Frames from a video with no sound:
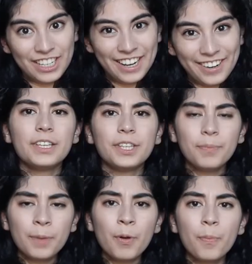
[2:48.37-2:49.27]
here. Some
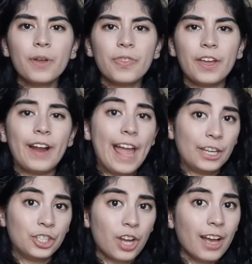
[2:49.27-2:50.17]
people put their
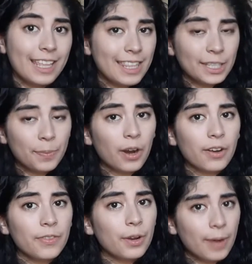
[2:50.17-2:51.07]
headshot in this part
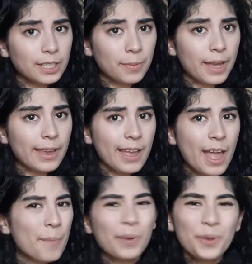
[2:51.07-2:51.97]
of their resume,
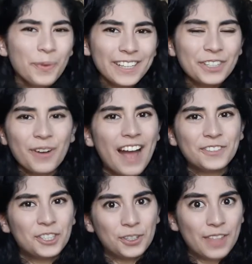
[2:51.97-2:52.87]
but you really don't have
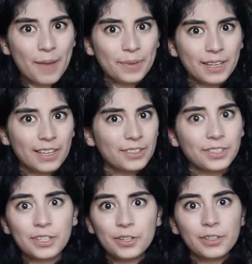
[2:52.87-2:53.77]
to do that
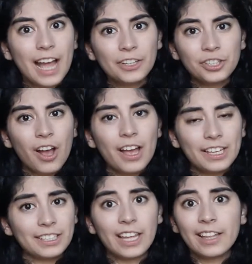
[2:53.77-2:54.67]
because your headshot
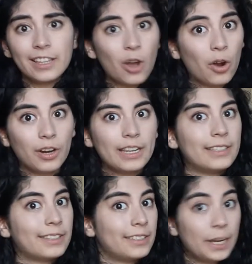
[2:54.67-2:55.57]
is likely already
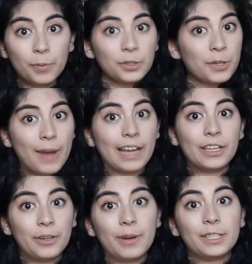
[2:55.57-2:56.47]
stapled to the back
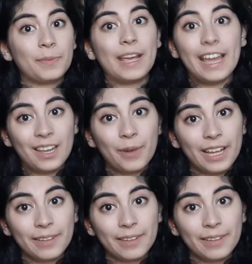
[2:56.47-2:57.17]
of your resume anyway.